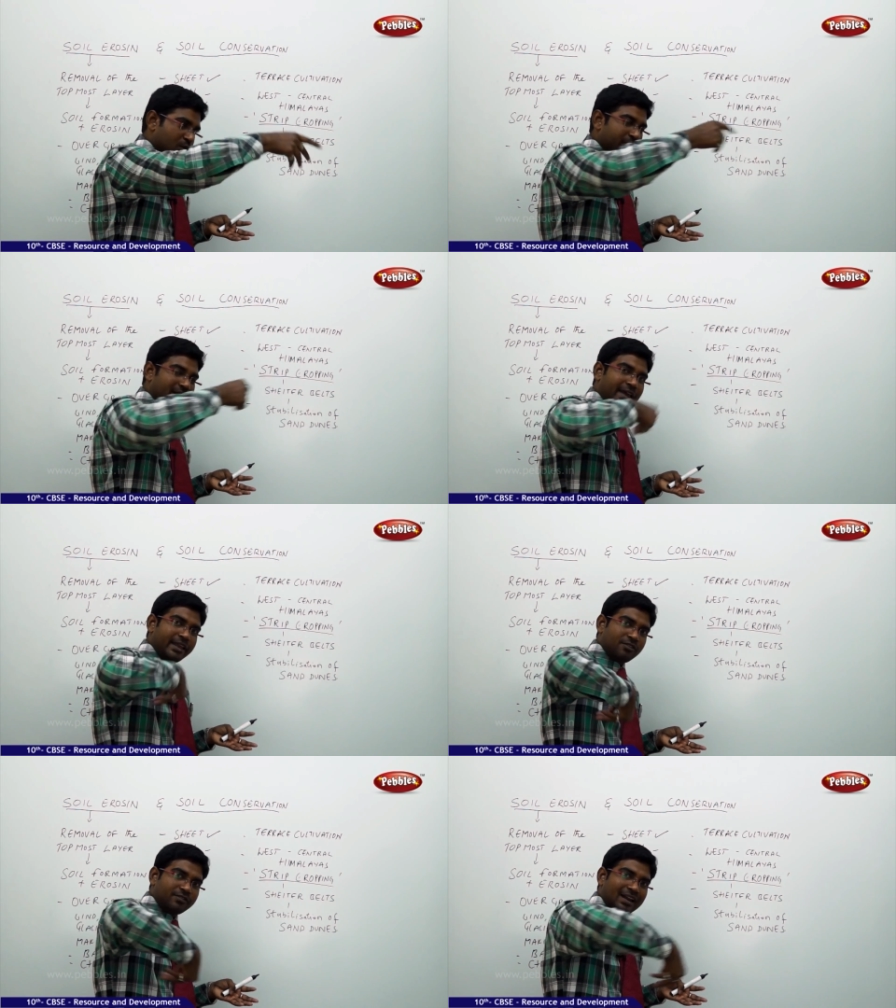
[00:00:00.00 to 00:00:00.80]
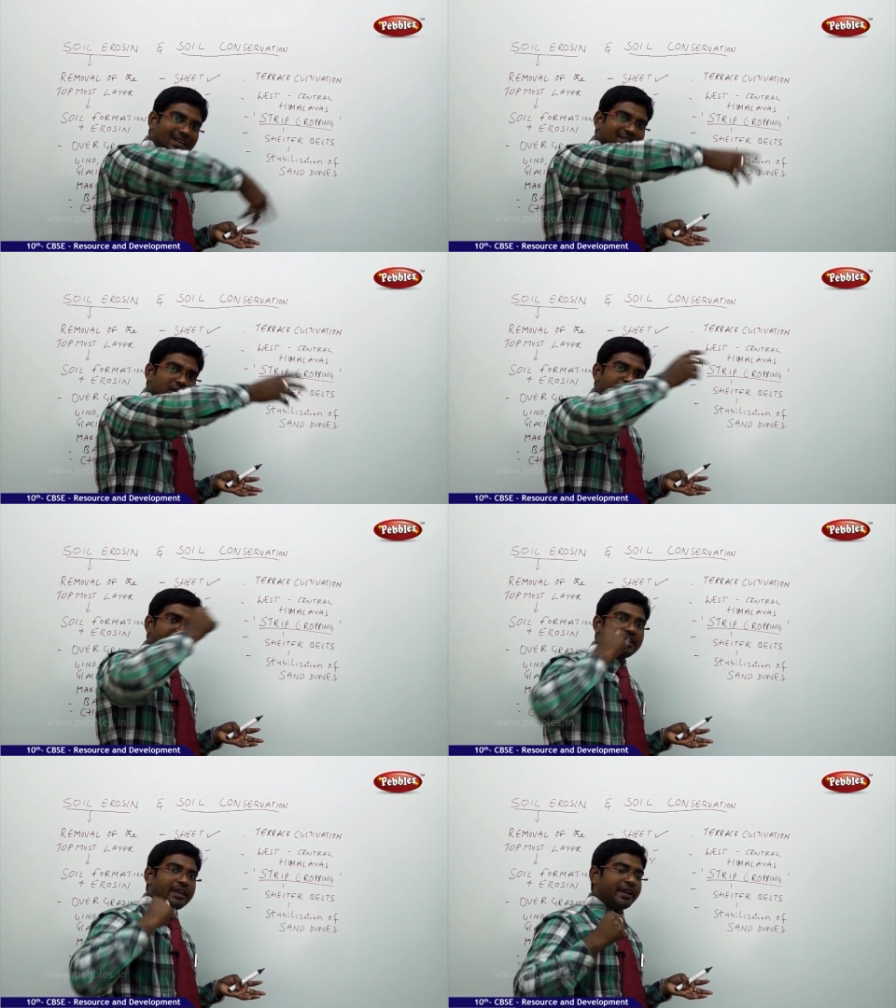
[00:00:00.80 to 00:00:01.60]
When the line of grass has
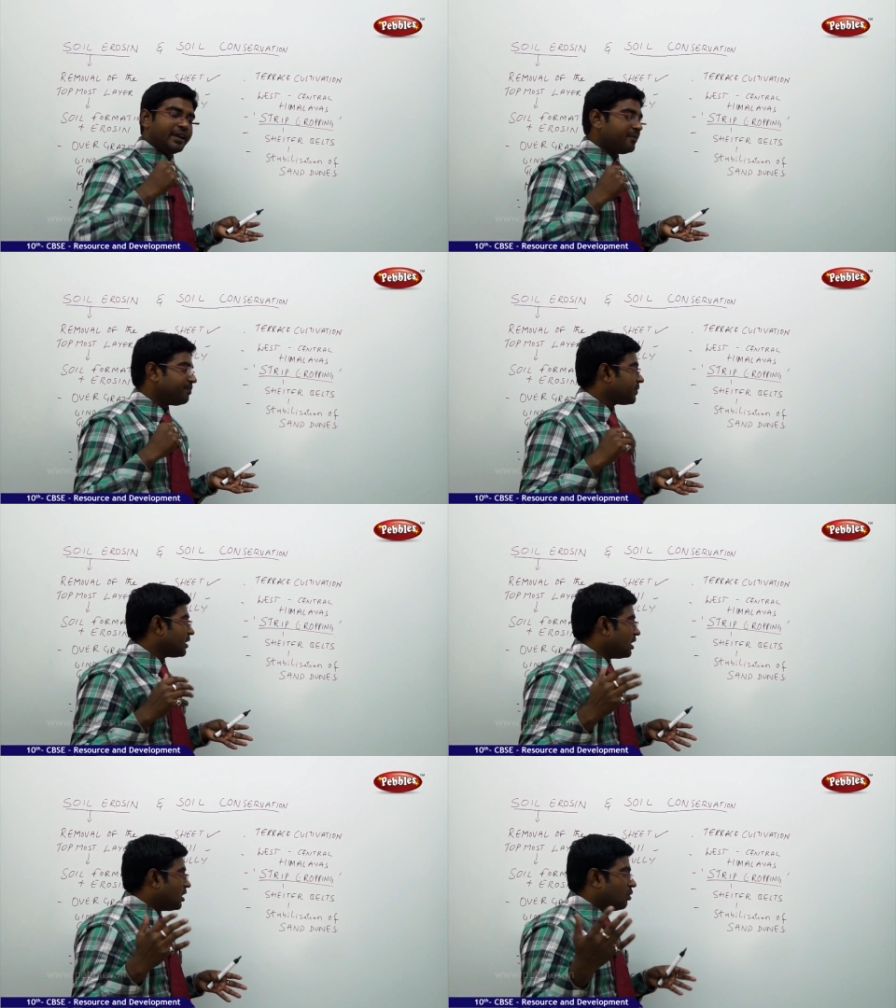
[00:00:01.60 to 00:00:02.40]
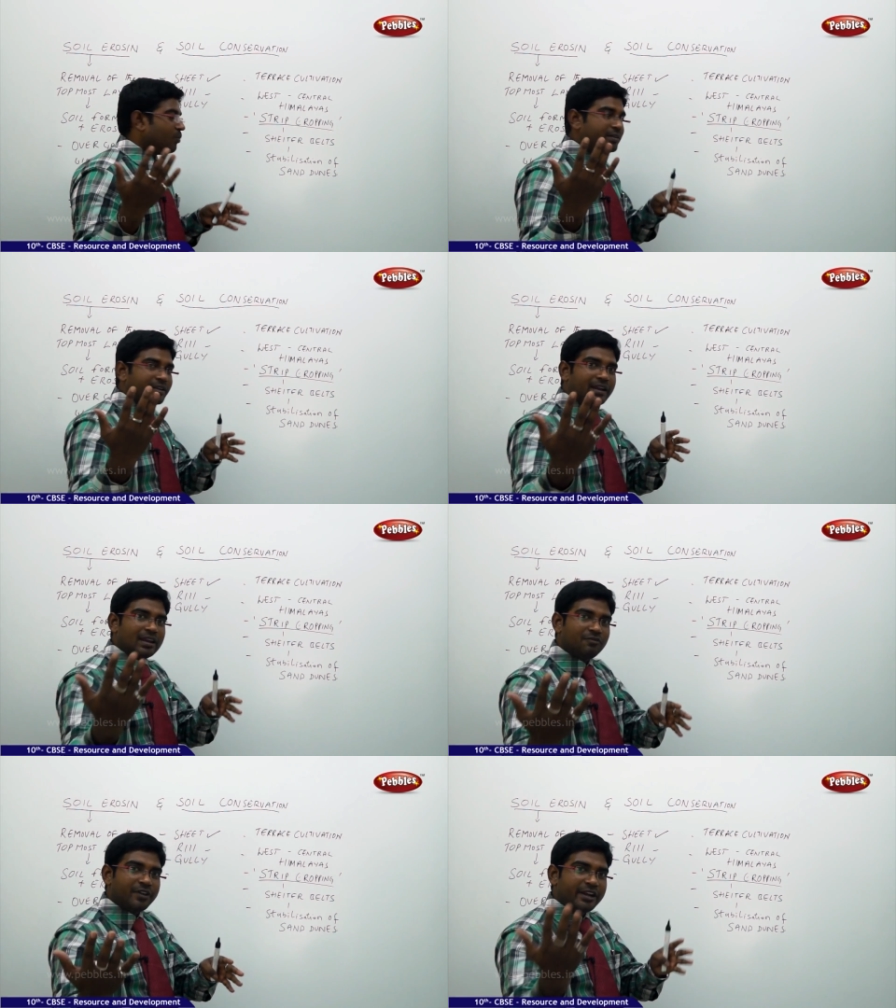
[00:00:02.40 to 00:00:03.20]
been laid, when
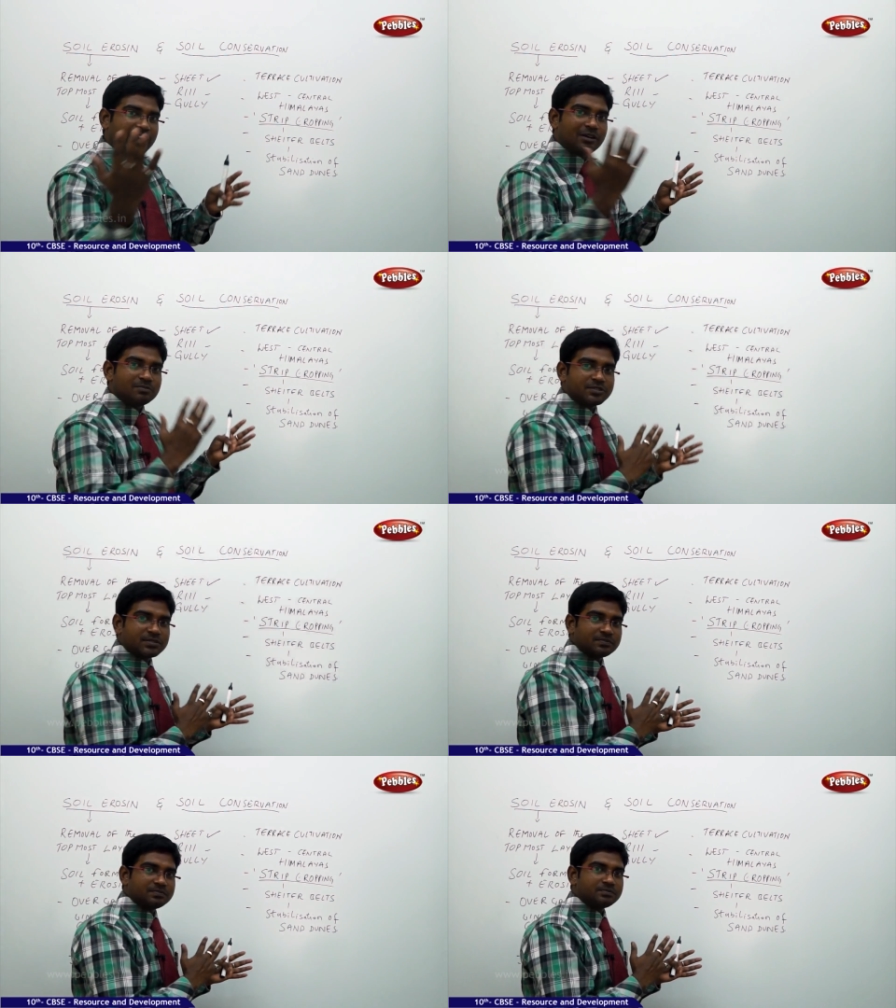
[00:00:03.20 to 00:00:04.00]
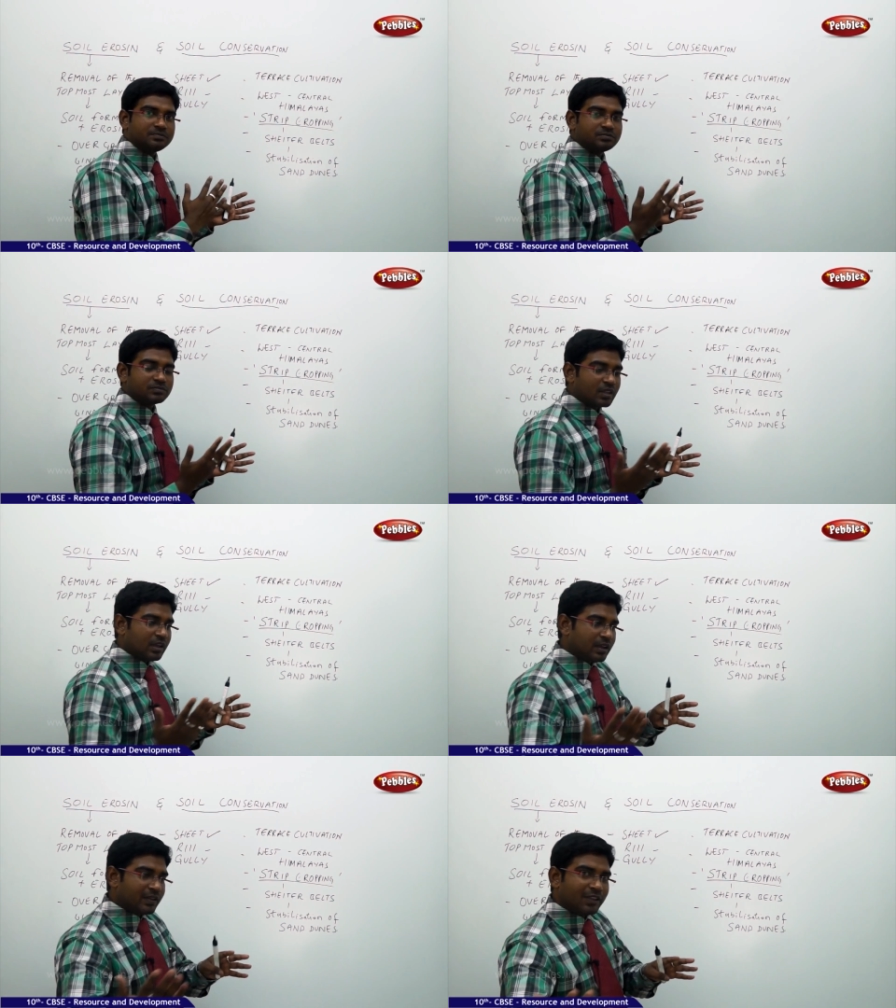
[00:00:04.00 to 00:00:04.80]
generally wind comes,
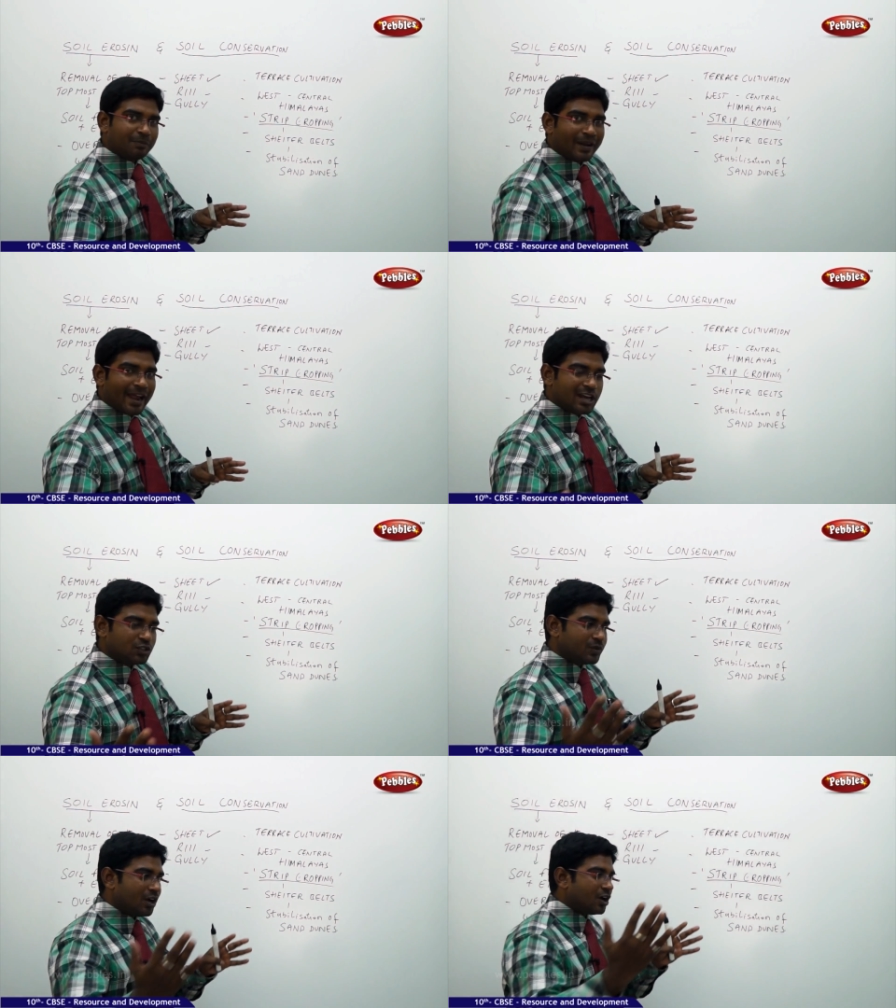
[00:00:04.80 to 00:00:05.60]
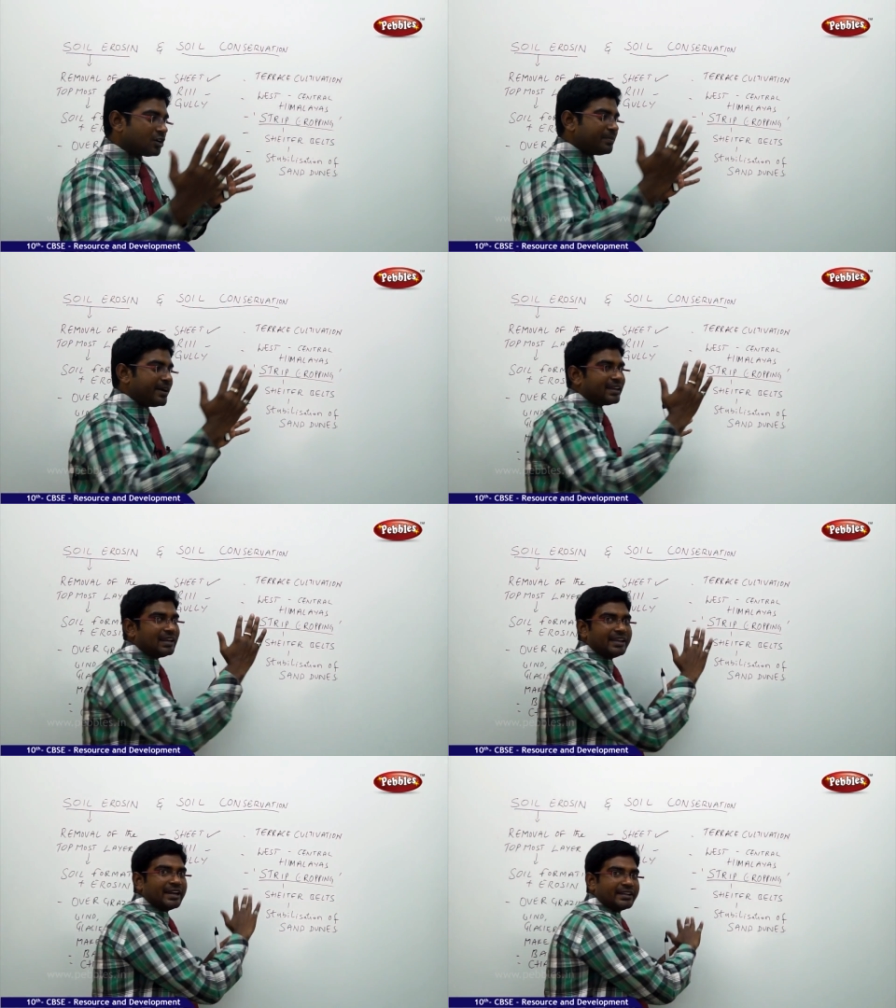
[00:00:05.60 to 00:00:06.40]
the plants will
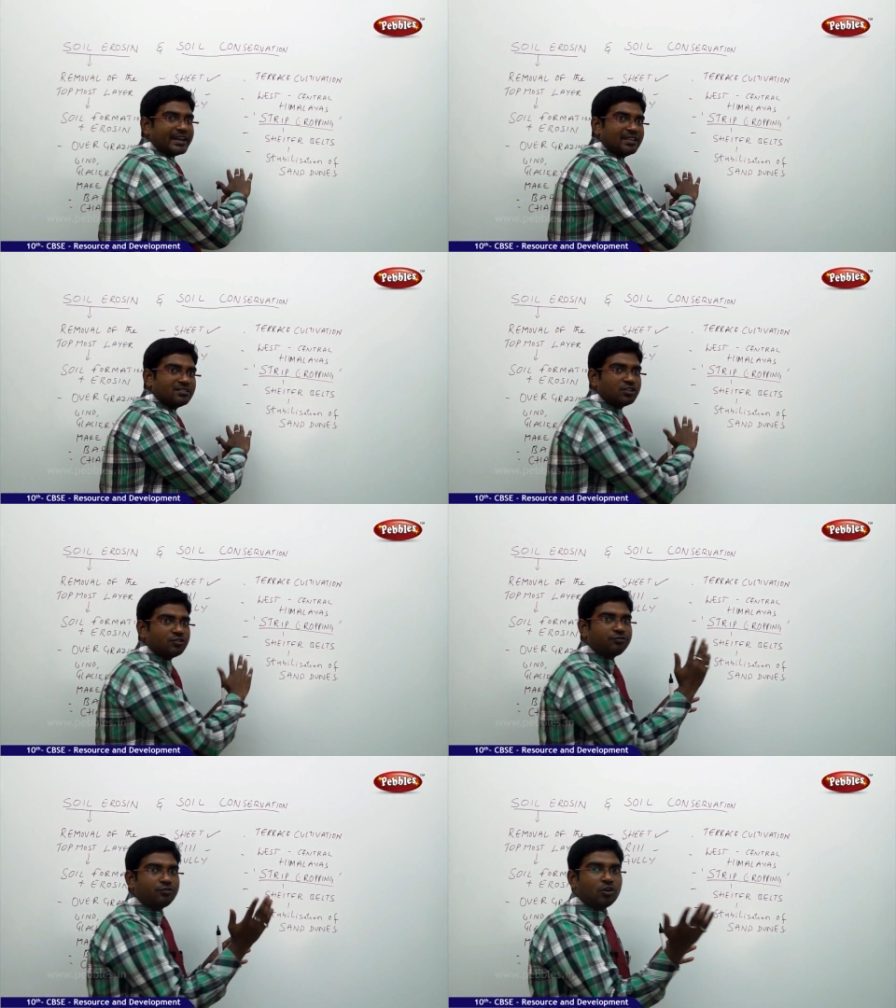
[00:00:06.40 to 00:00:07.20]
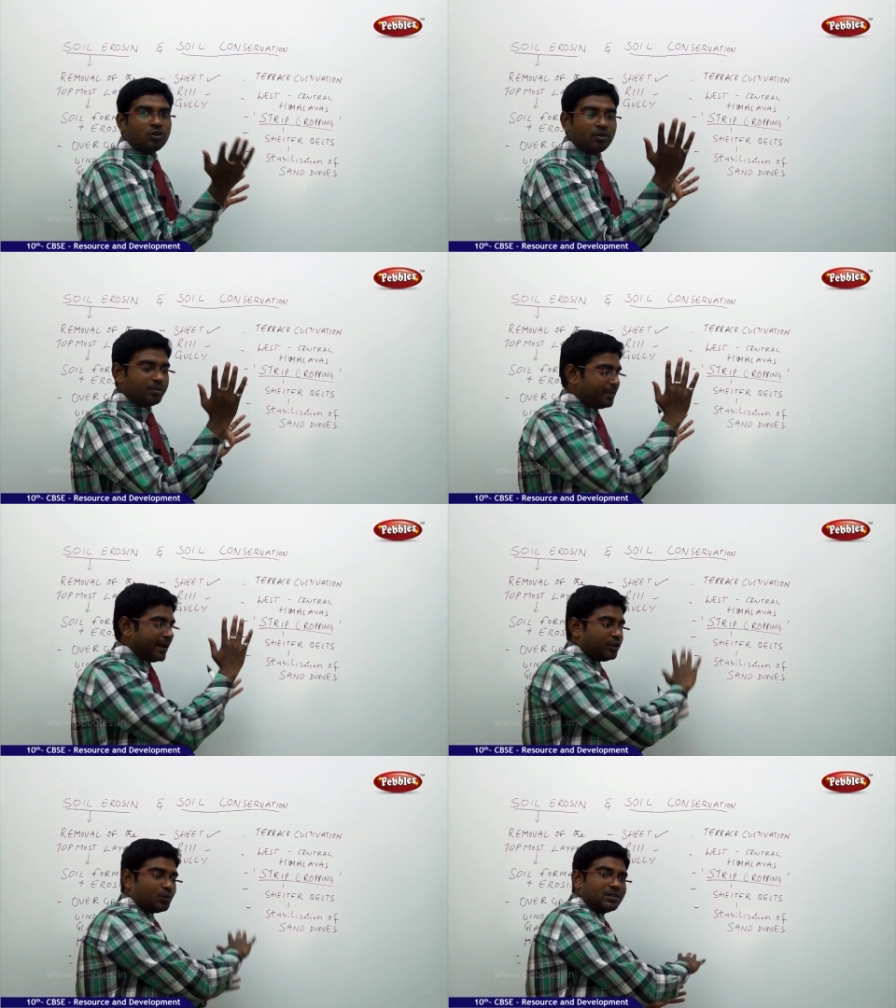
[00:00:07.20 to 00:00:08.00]
automatically get tendency to flow
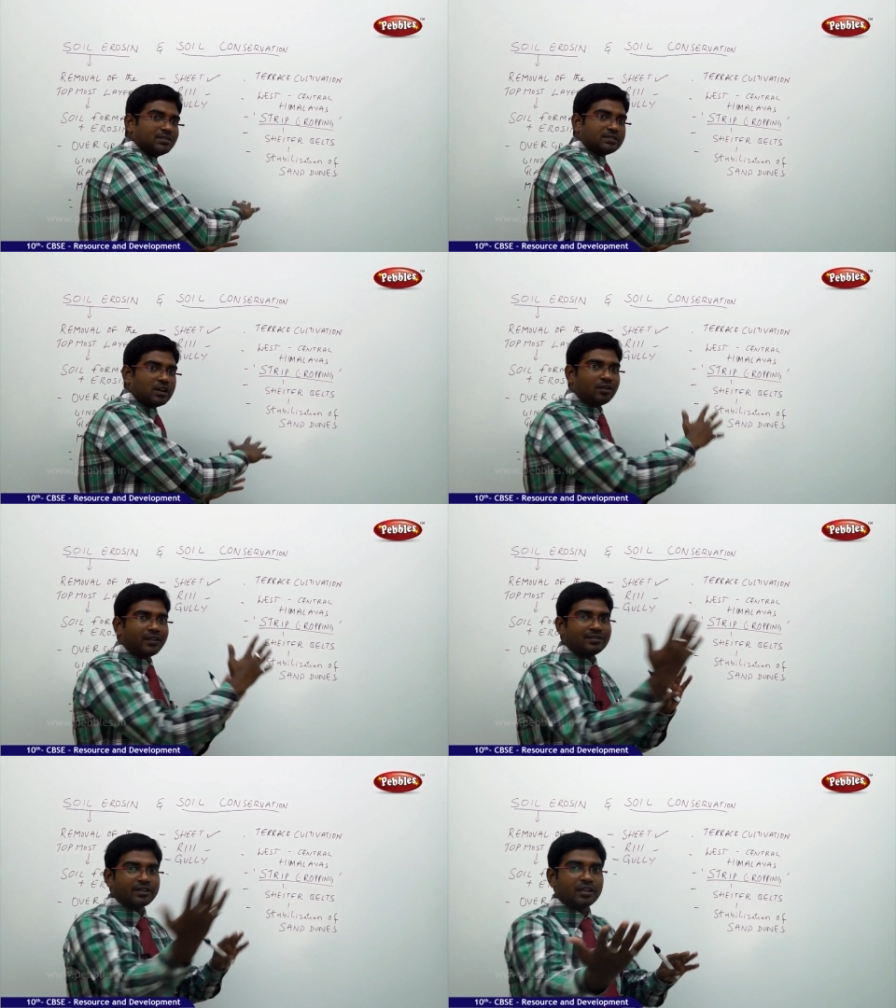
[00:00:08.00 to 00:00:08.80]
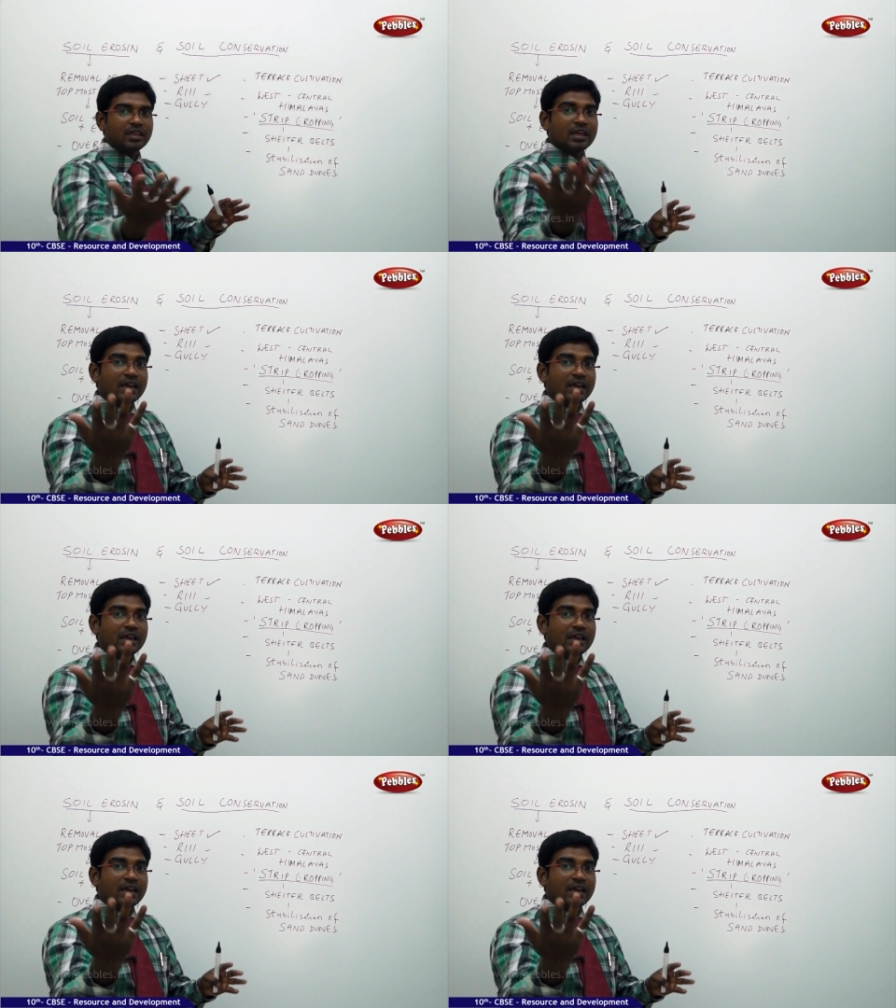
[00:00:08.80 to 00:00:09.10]
bend towards this side or that side